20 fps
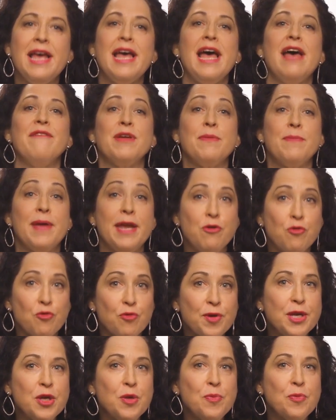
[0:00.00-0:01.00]
Having made
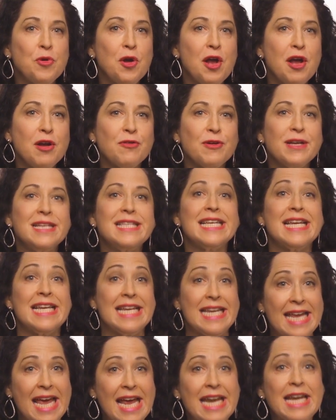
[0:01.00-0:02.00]
real progress
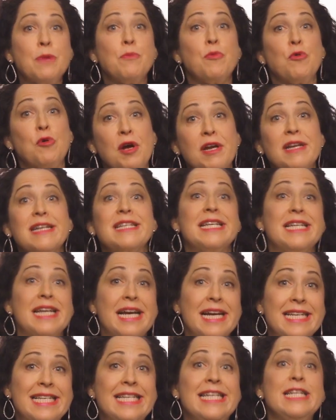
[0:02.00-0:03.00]
in getting product and
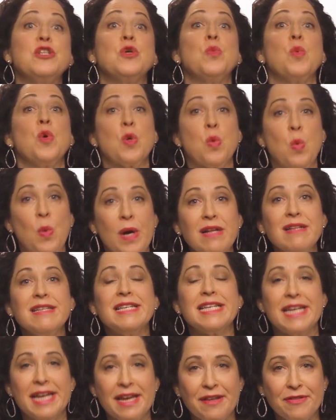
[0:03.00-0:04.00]
IT to work well
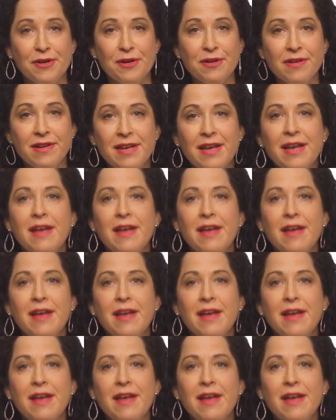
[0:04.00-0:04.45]
together,